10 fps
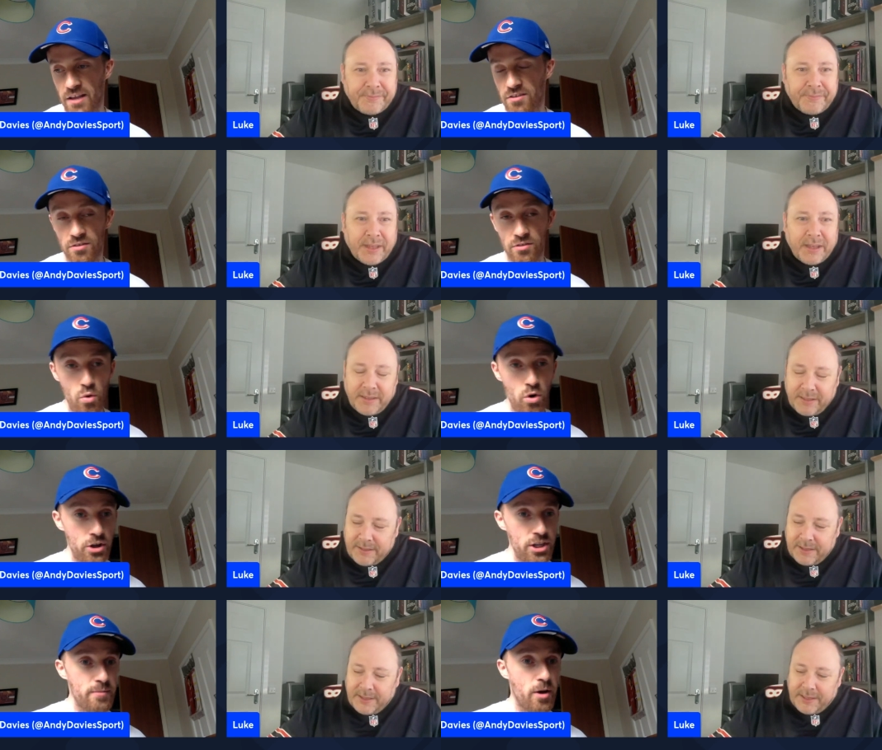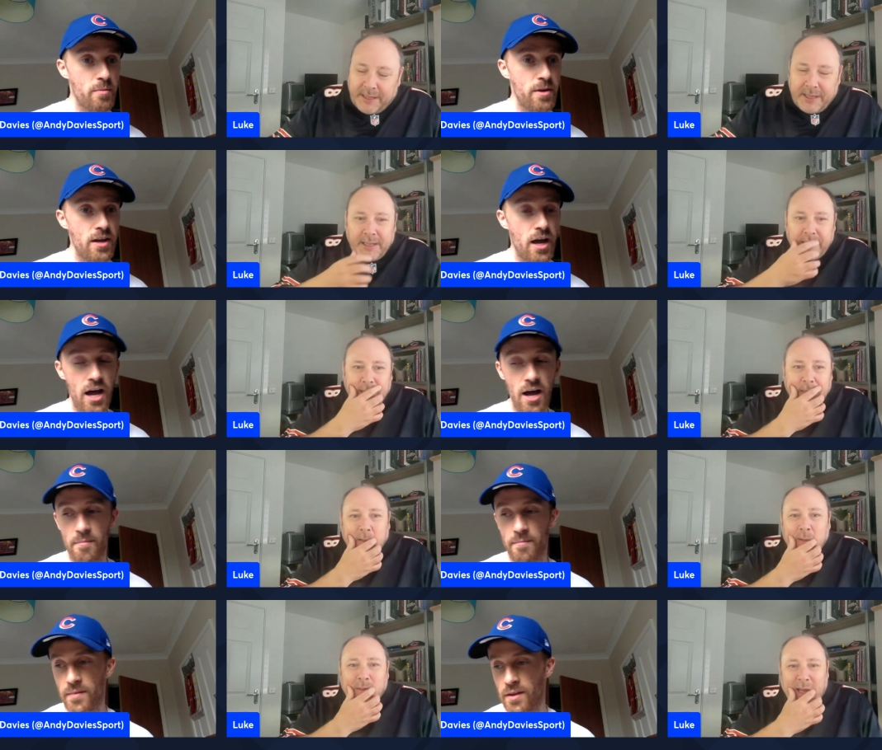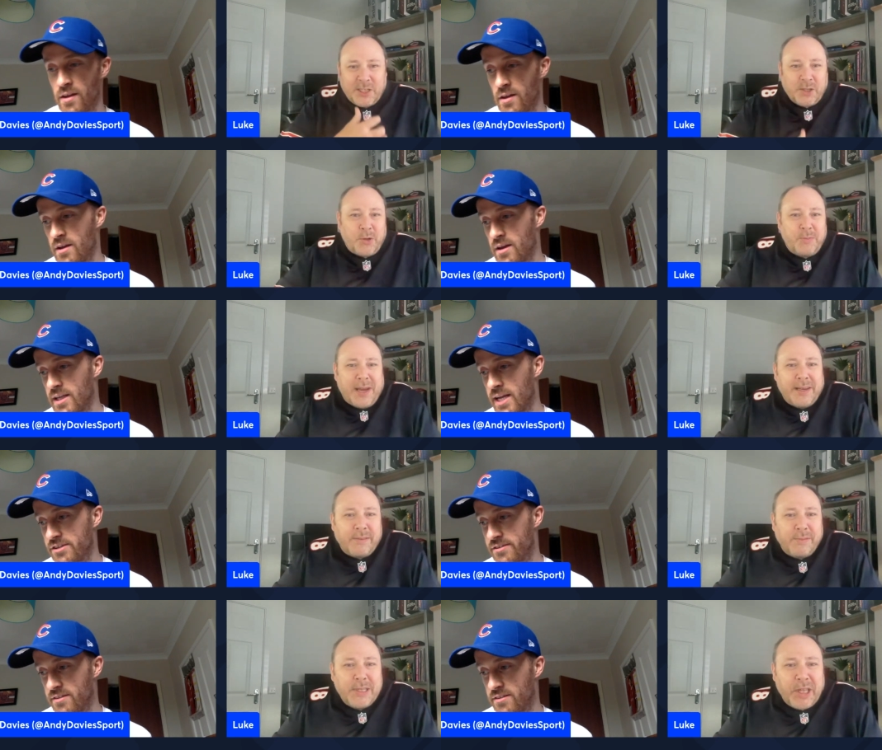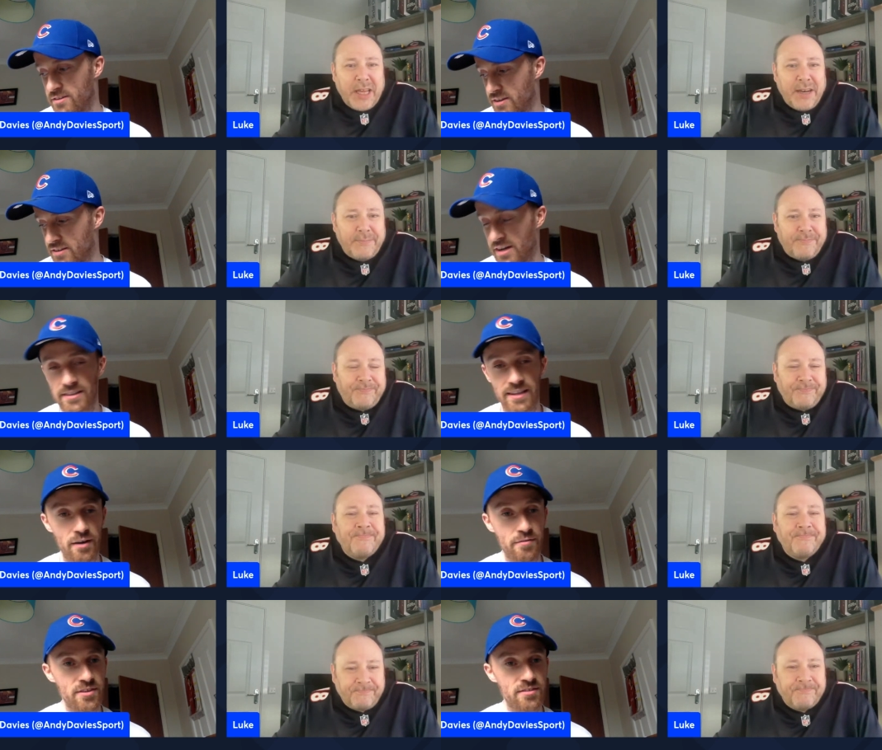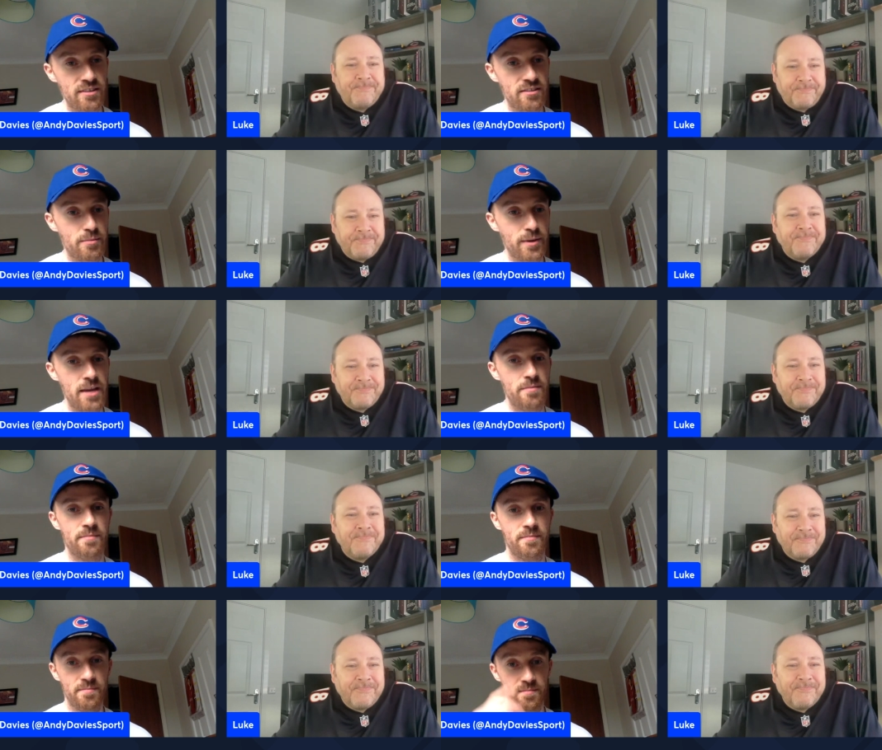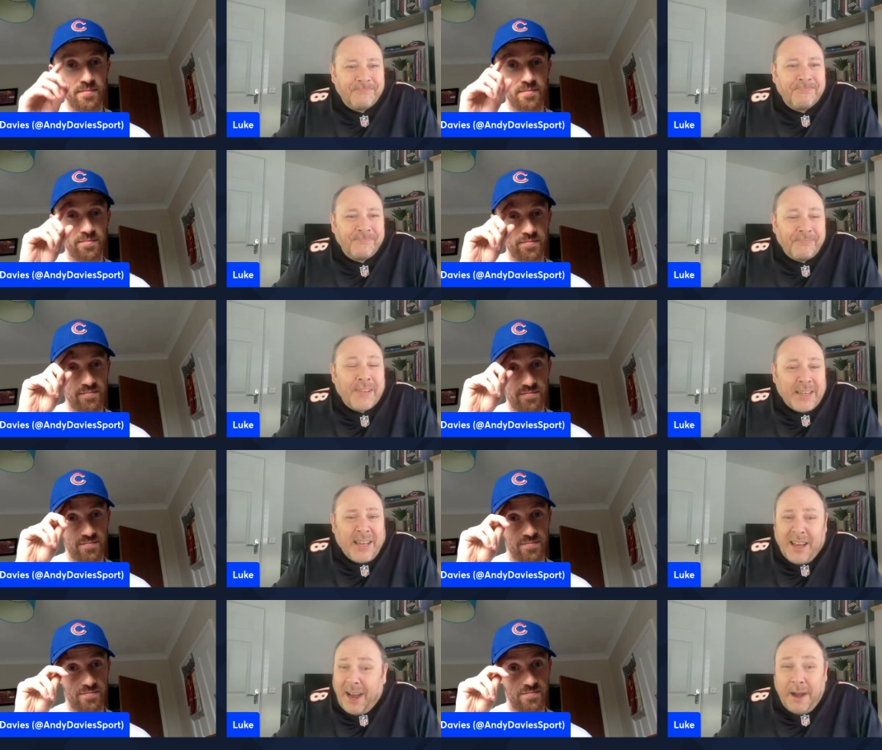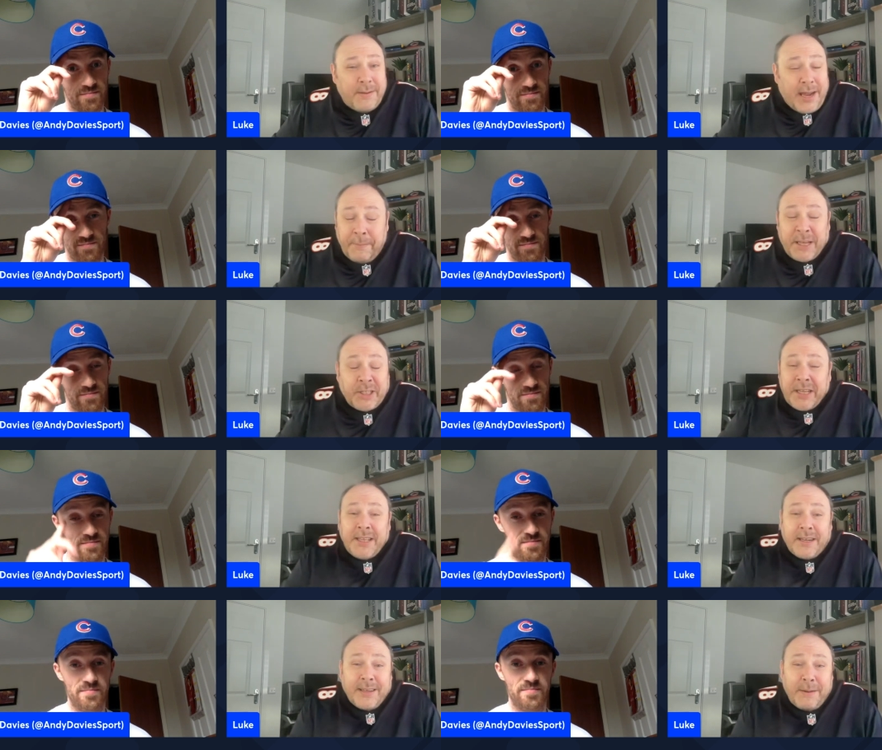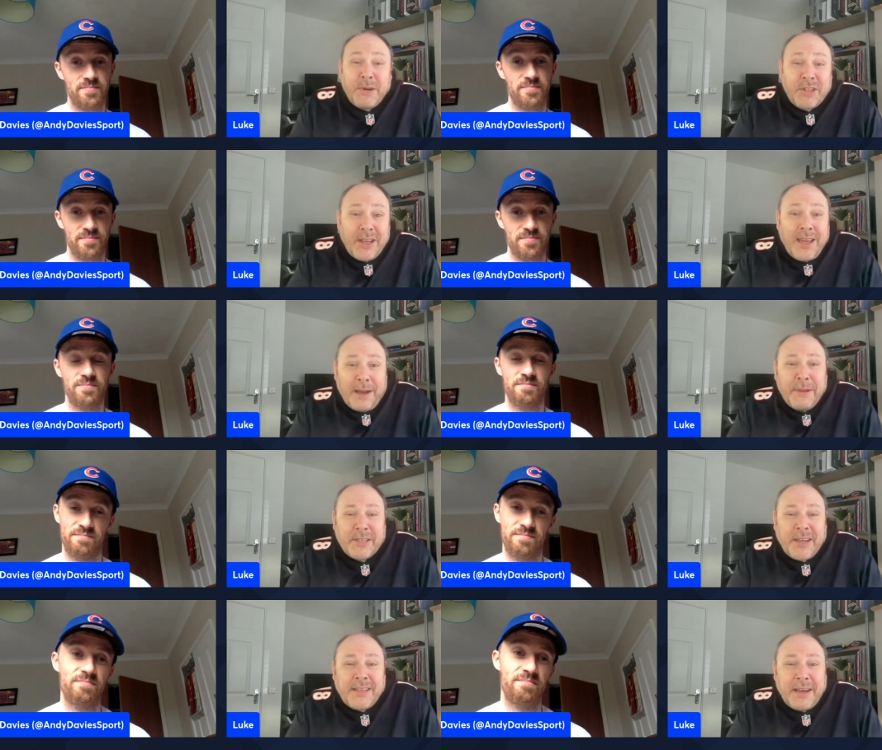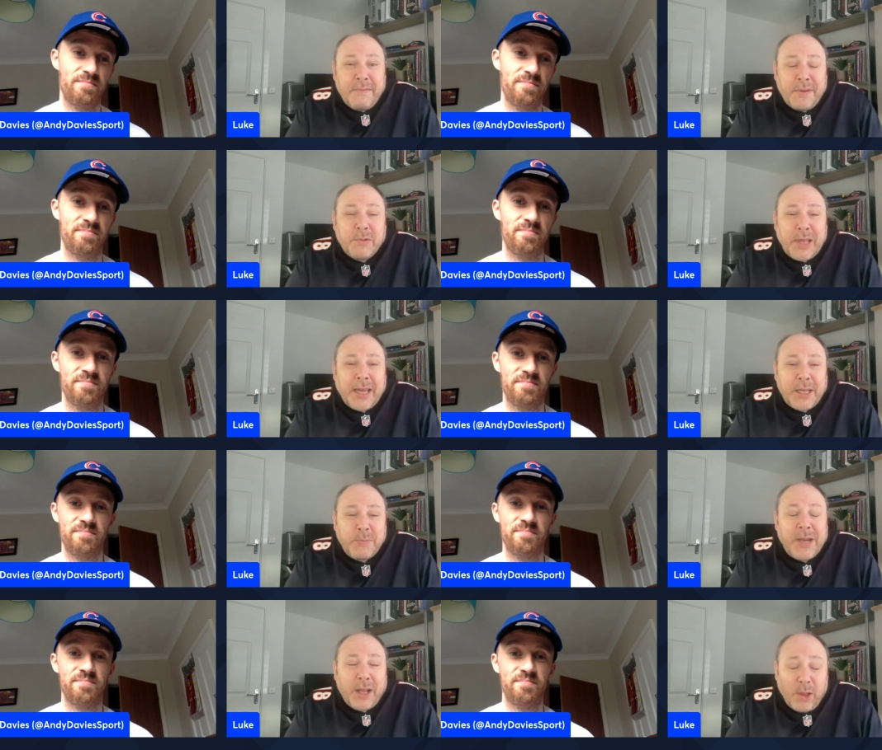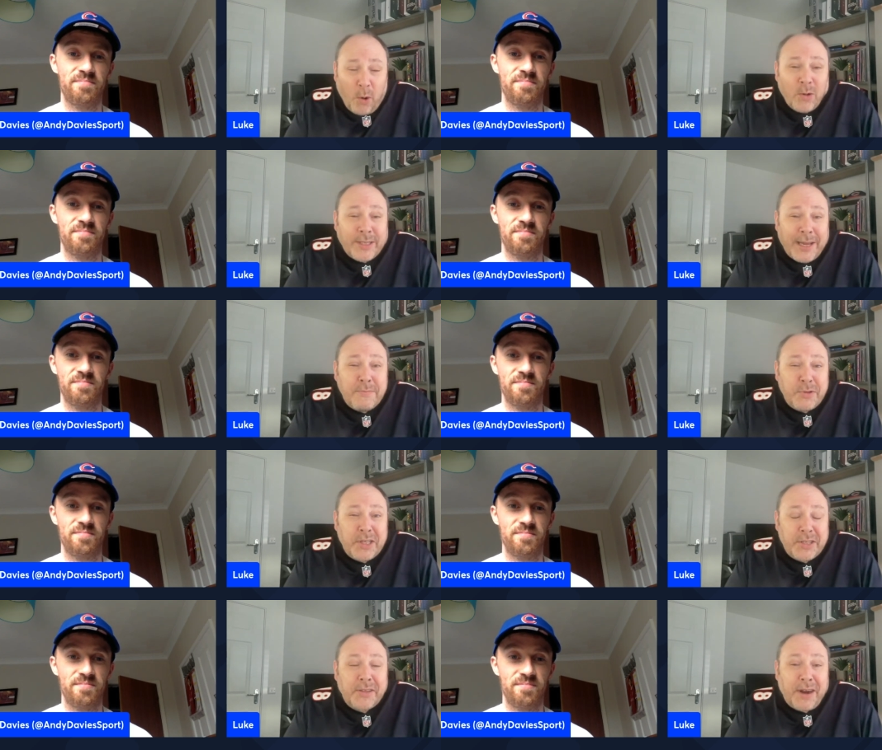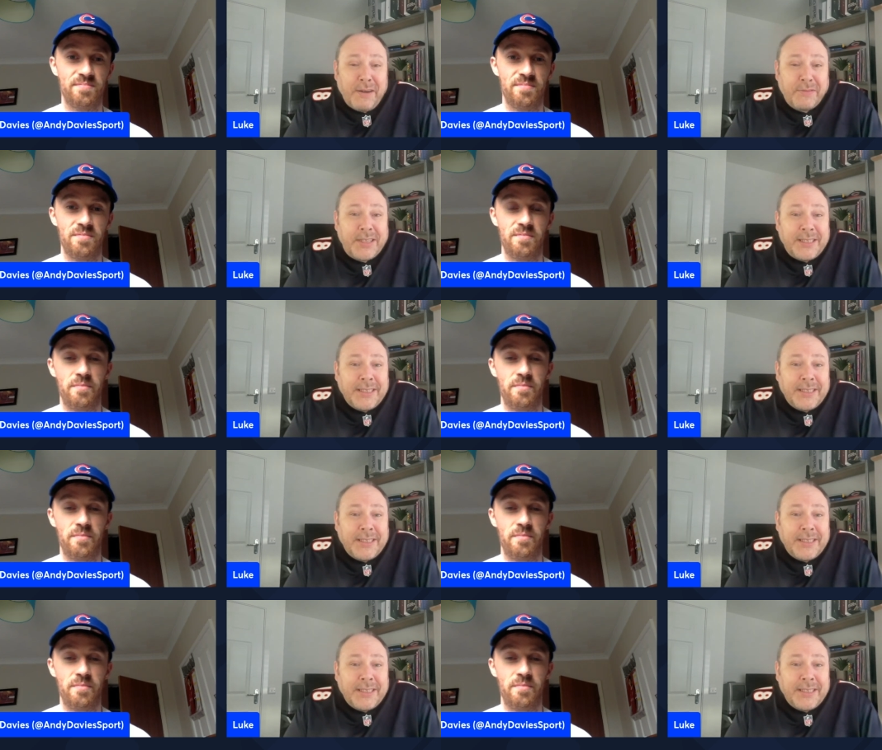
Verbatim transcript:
Speaker 1: it's, it's, all good at the moment. Um, Man, yeah, just, just excited now for the season to begin.
Speaker 2: I, am excited. I must say, I'm excited. It feels like it's been a long time since the draft.